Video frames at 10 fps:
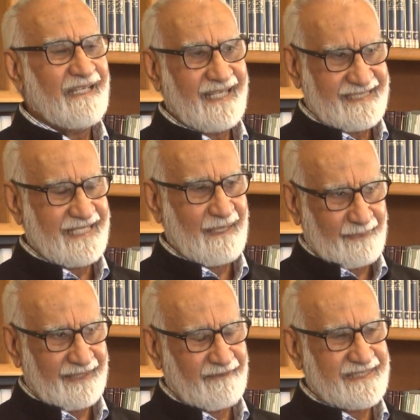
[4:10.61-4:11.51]
is
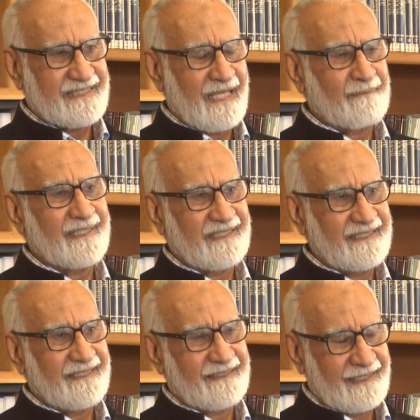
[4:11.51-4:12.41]
happening which is happening
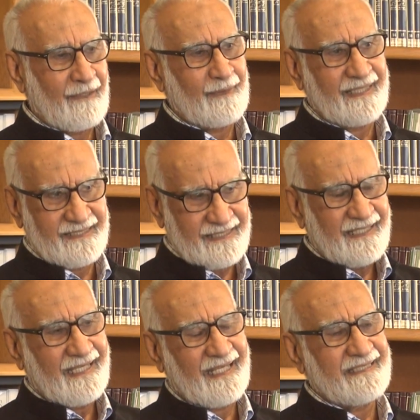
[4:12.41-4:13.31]
here nowadays
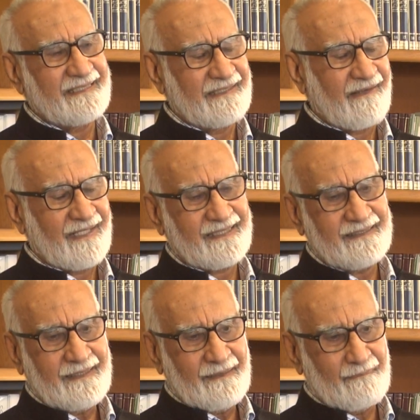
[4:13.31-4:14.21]
and in Iraq,
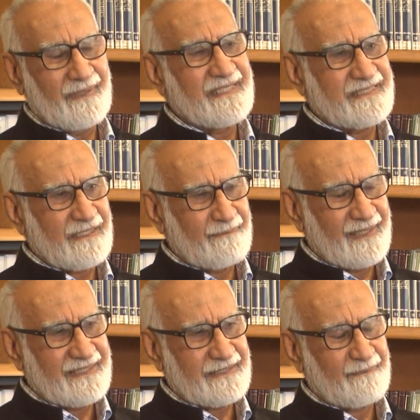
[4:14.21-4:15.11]

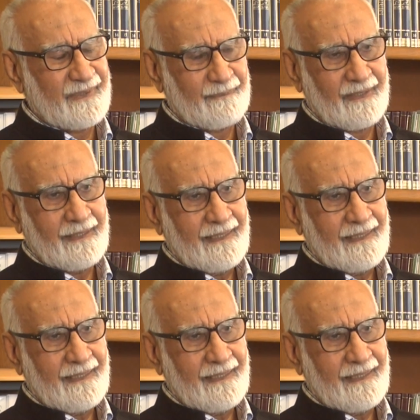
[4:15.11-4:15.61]
millions of people.